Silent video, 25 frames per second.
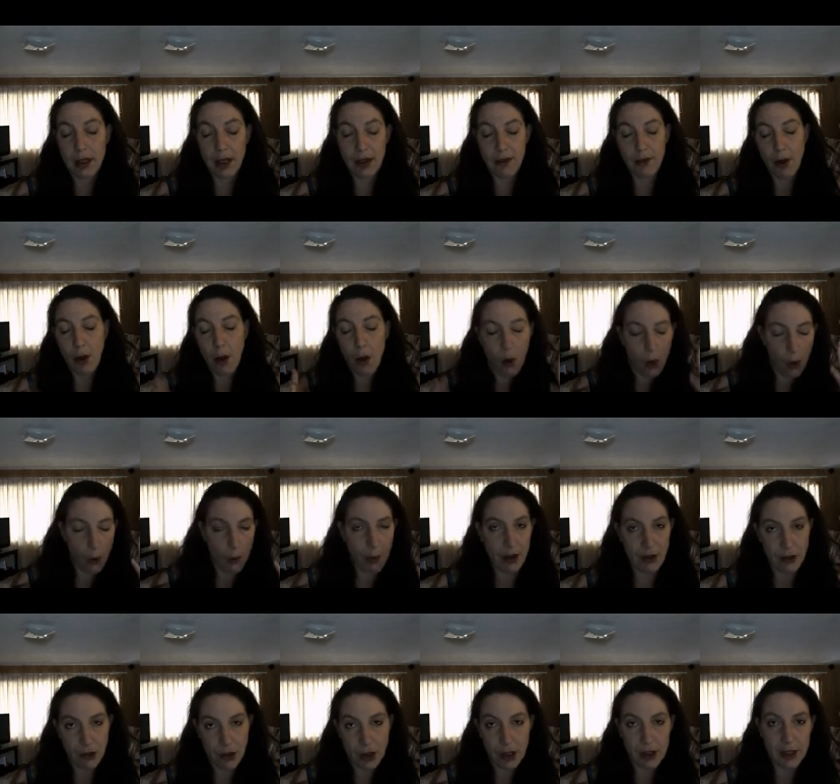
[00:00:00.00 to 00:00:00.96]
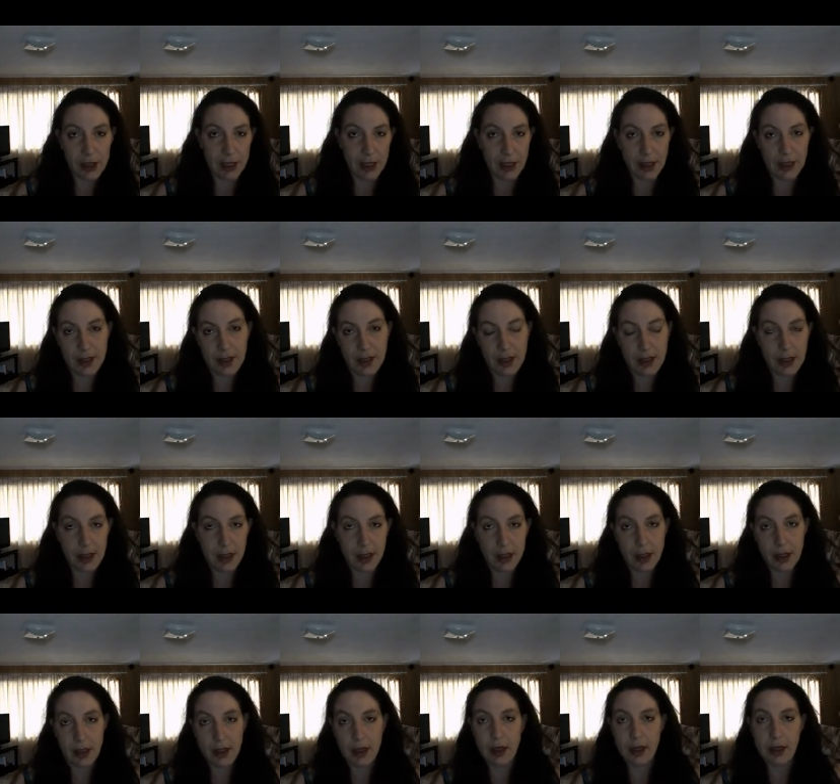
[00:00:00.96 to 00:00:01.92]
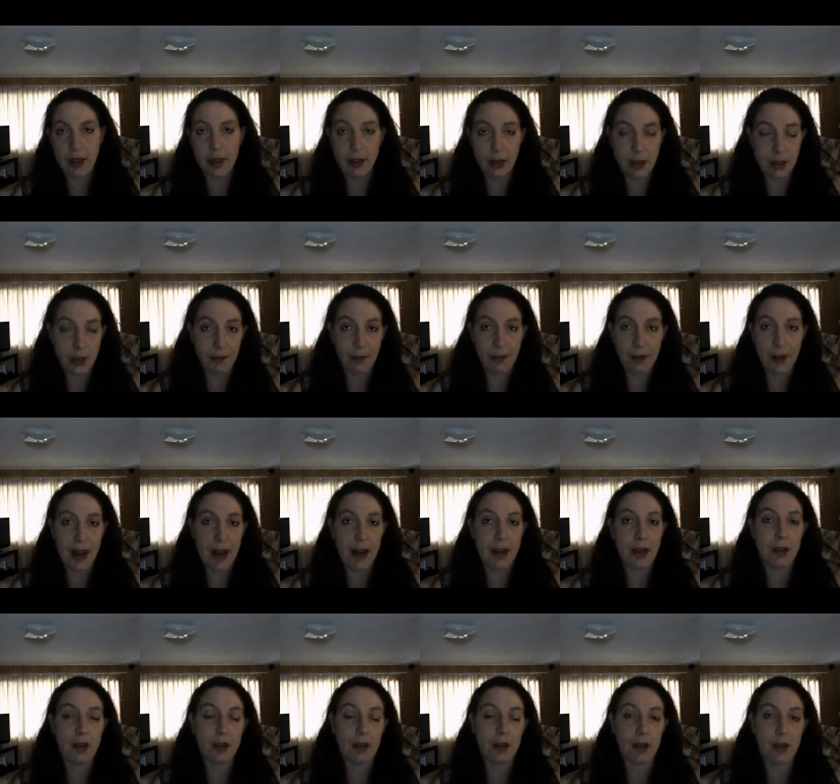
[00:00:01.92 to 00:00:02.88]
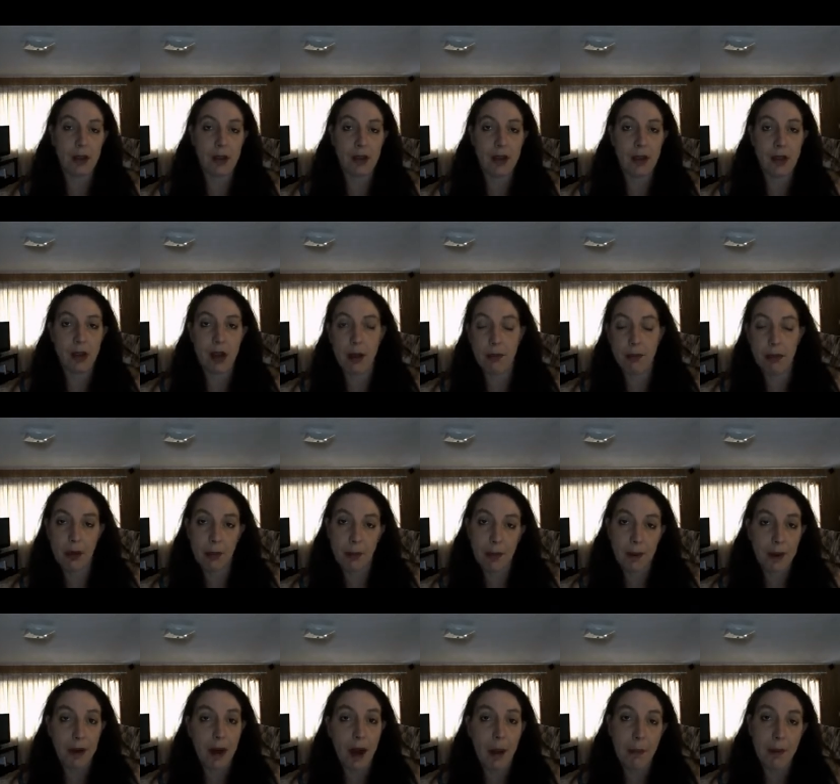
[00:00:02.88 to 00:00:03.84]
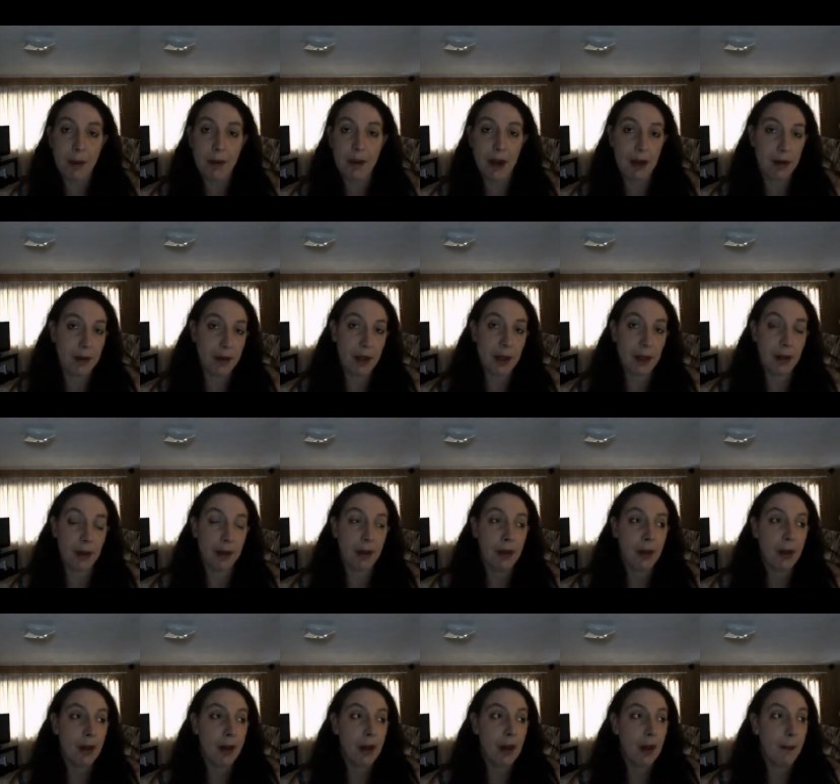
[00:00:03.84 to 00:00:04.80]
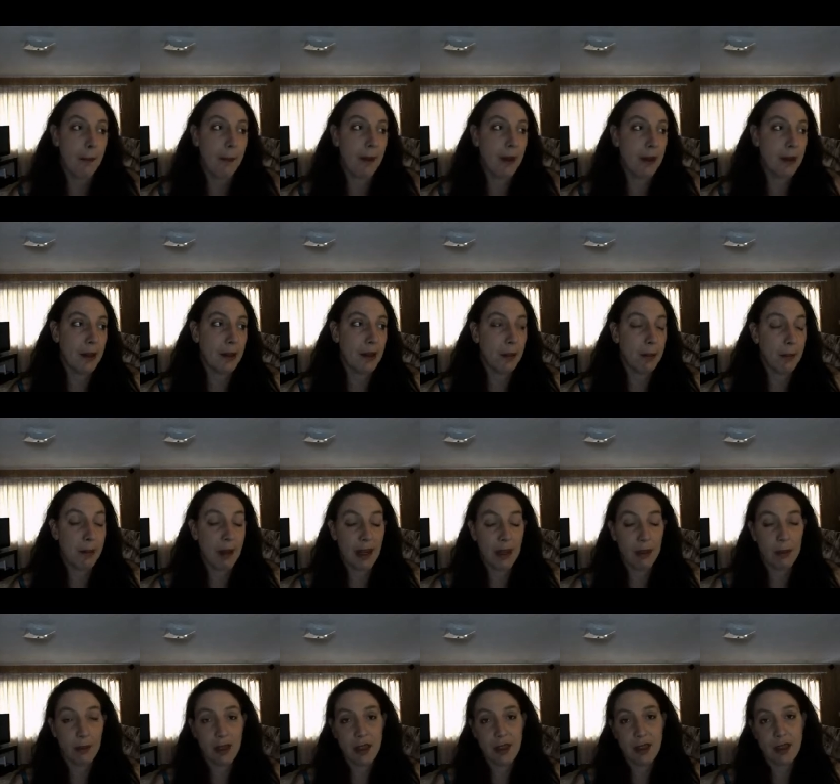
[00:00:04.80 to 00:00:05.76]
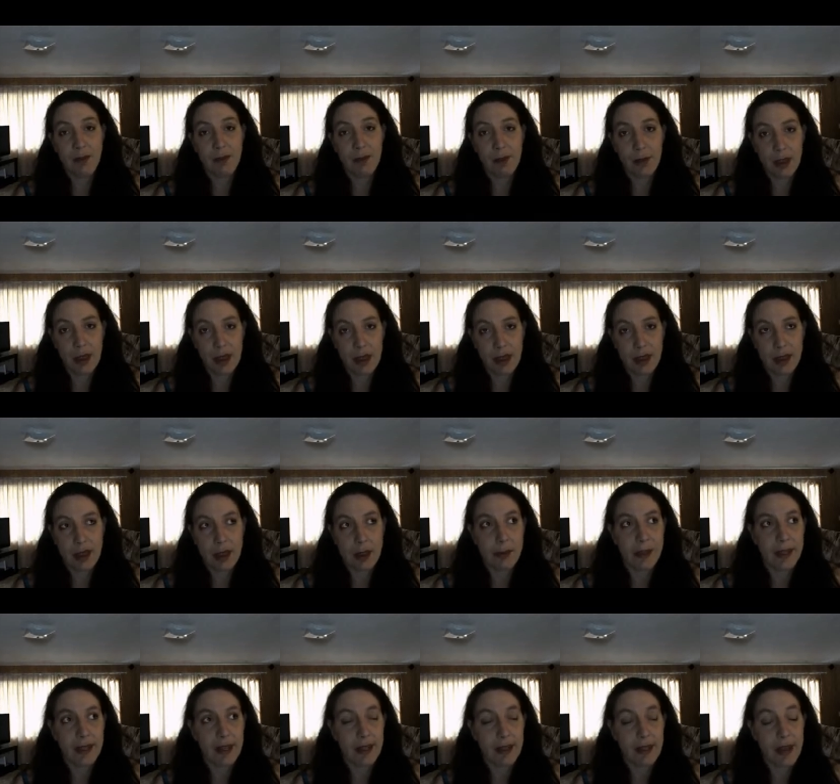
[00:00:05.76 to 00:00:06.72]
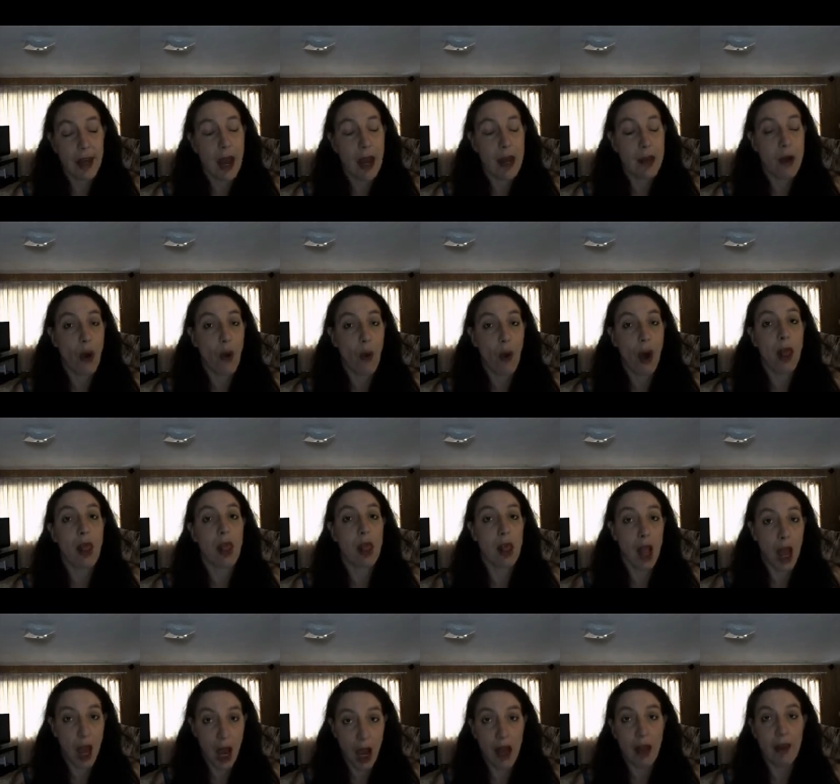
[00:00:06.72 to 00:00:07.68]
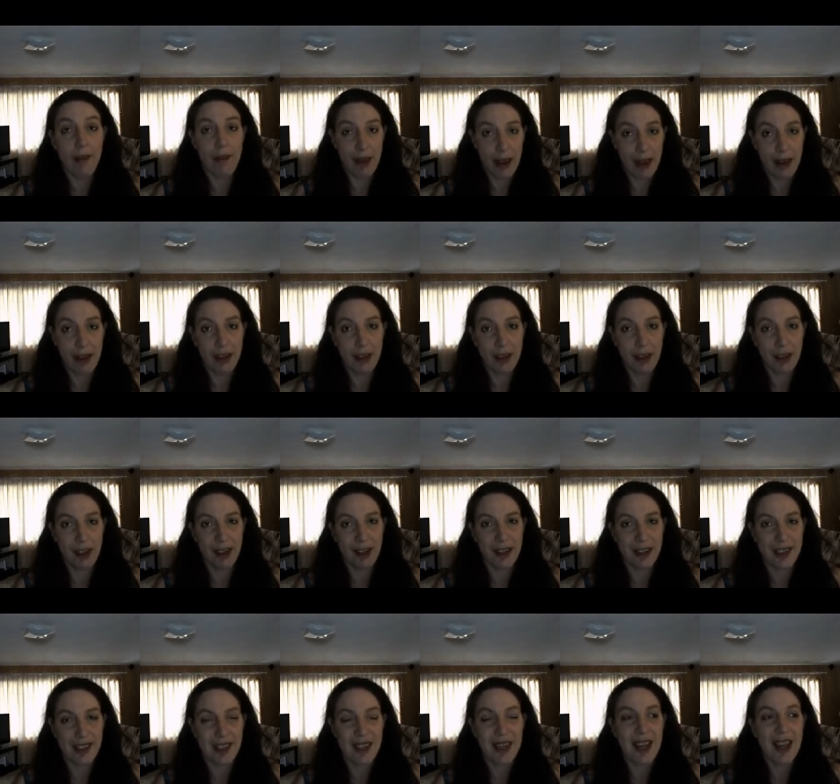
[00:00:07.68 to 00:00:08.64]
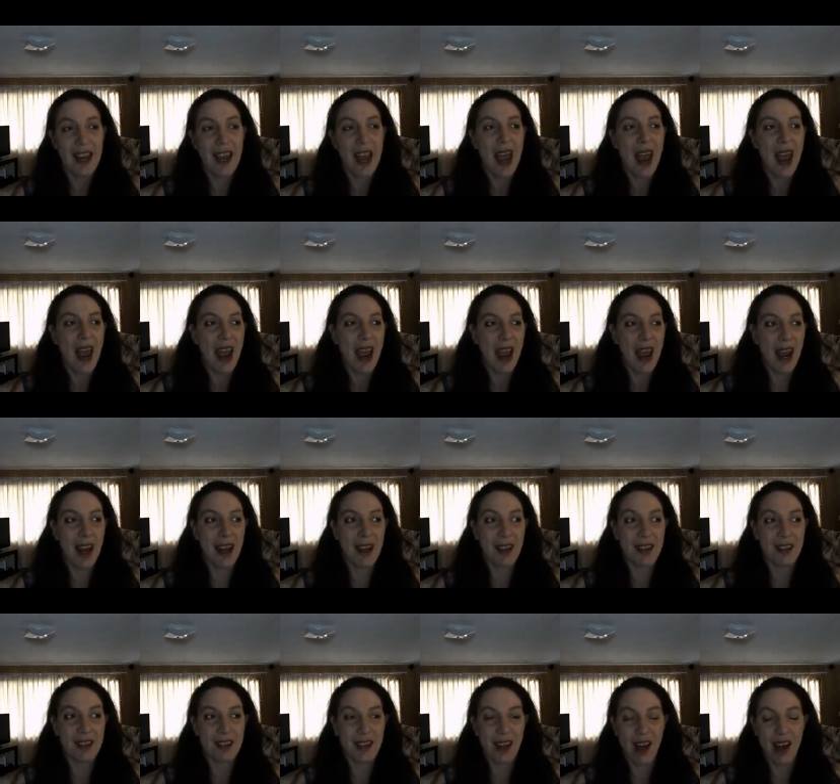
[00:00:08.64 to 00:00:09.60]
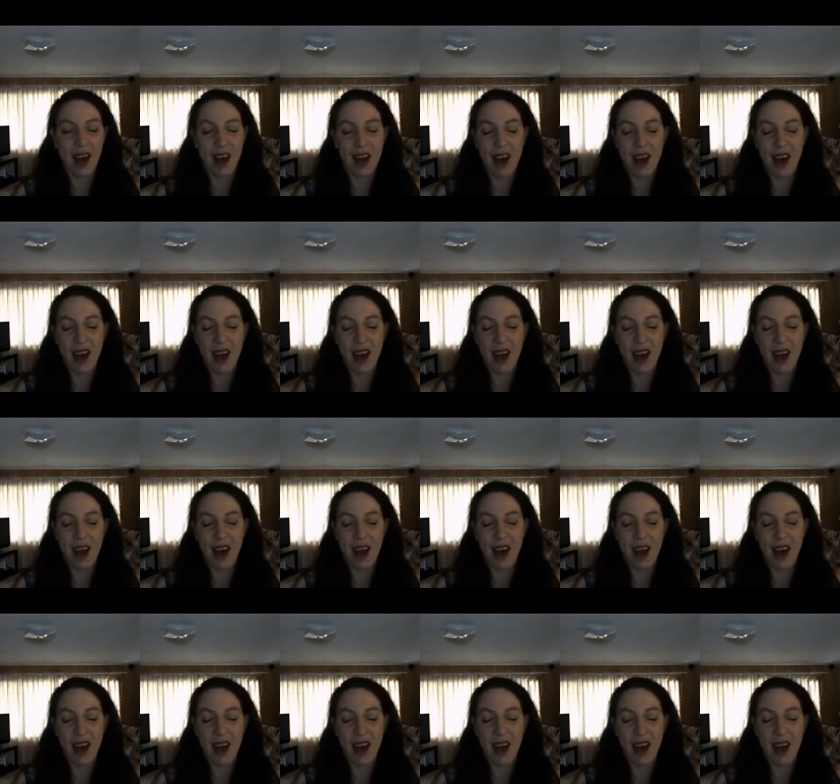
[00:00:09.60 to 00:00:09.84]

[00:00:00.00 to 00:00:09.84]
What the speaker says: give a whole bunch of links to different editors. I'm going to put a couple down there, but the main reason for this is because I know a lot of editors. And